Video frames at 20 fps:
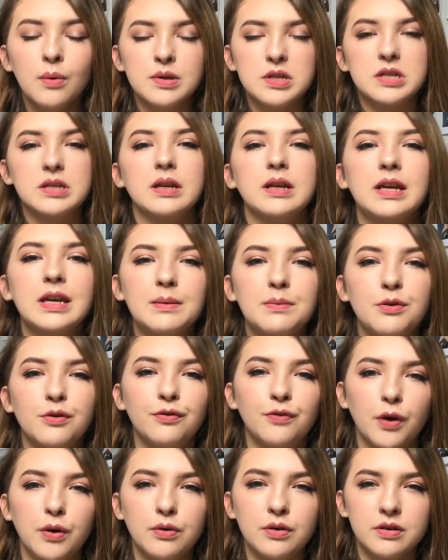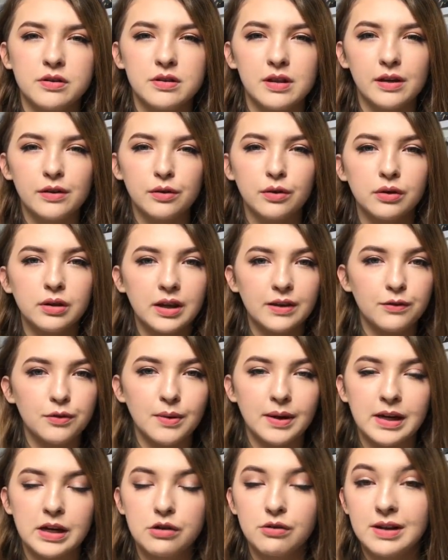which is going to keep you focused and not give
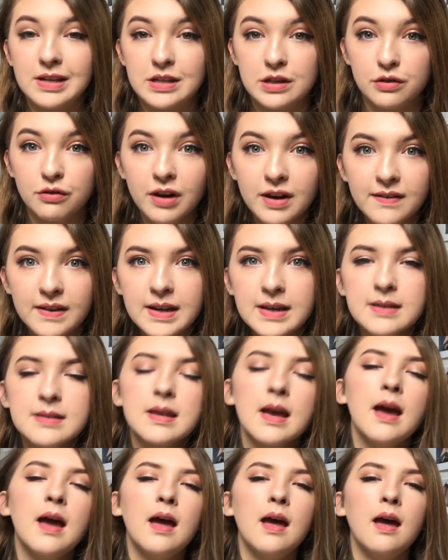you any crazy cravings.